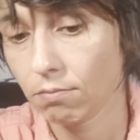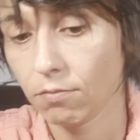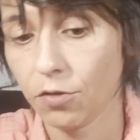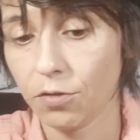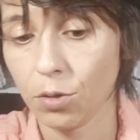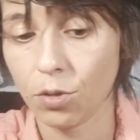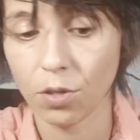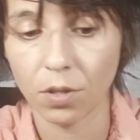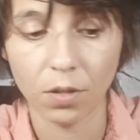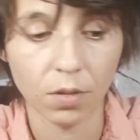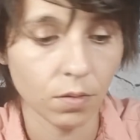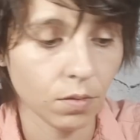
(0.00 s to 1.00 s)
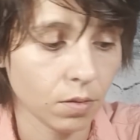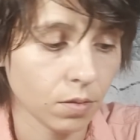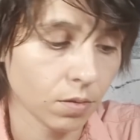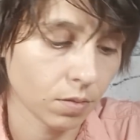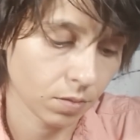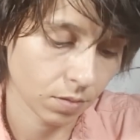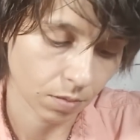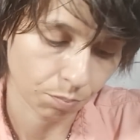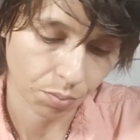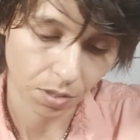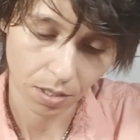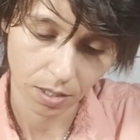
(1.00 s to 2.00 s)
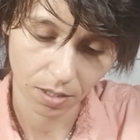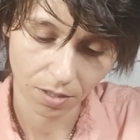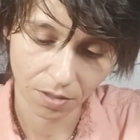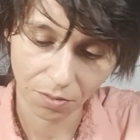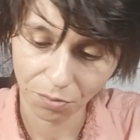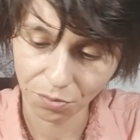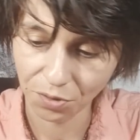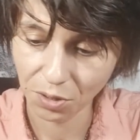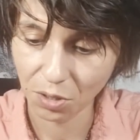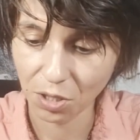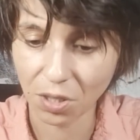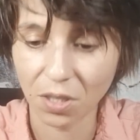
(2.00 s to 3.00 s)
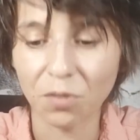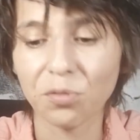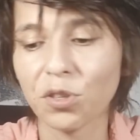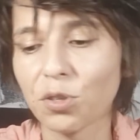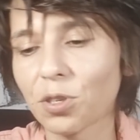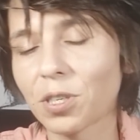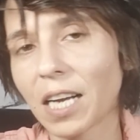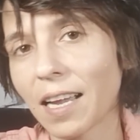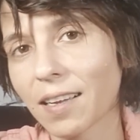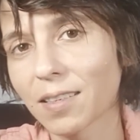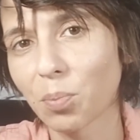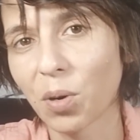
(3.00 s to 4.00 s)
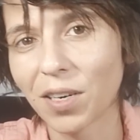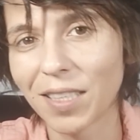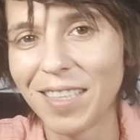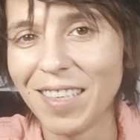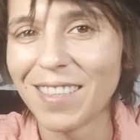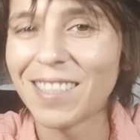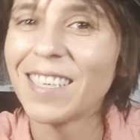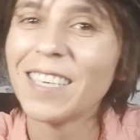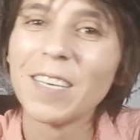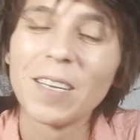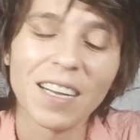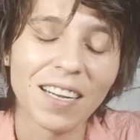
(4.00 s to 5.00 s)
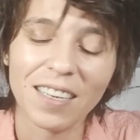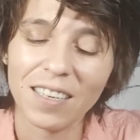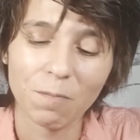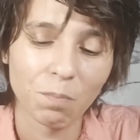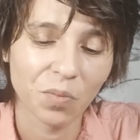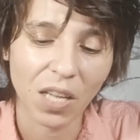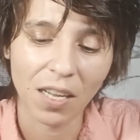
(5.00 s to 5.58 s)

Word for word: future partner future future ex partner um,